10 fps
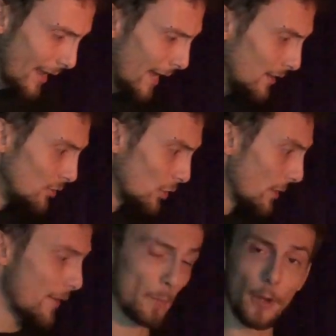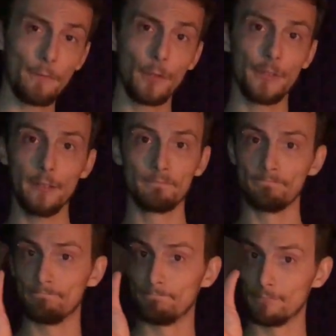you don't have a pop filter,
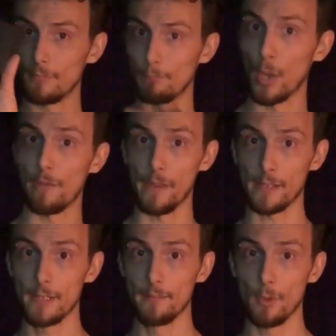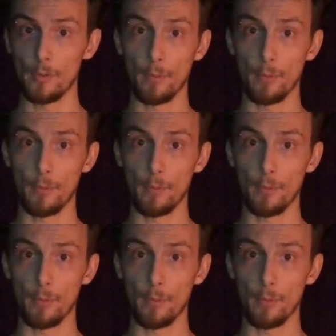perfect, not a